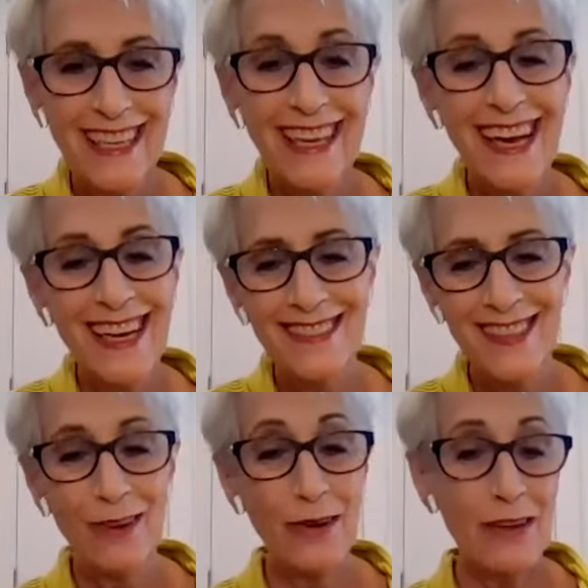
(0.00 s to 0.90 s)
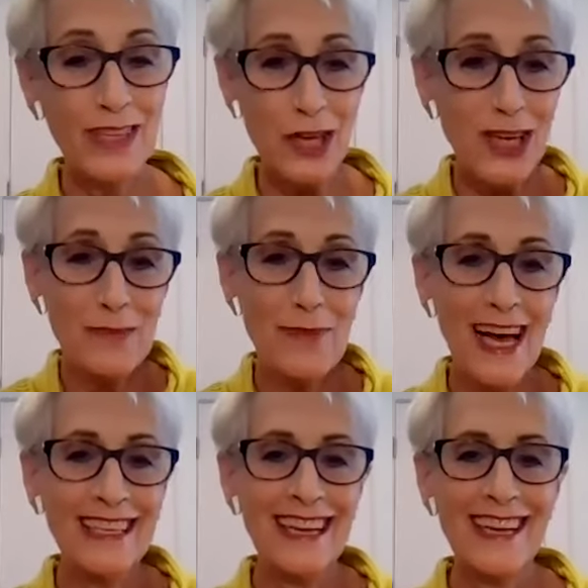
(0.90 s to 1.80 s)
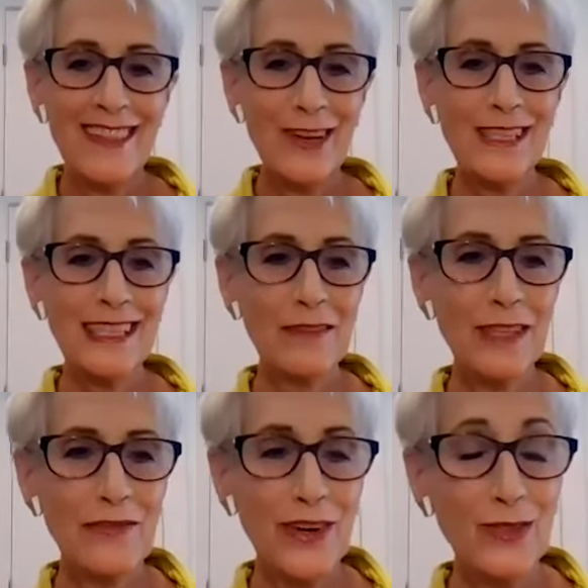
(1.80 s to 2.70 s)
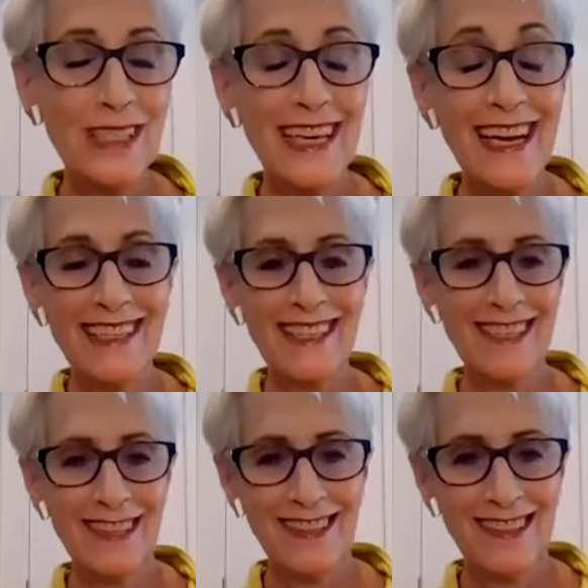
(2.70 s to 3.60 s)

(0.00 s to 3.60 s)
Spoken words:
Yeah, we talked about those lovely folks, yes.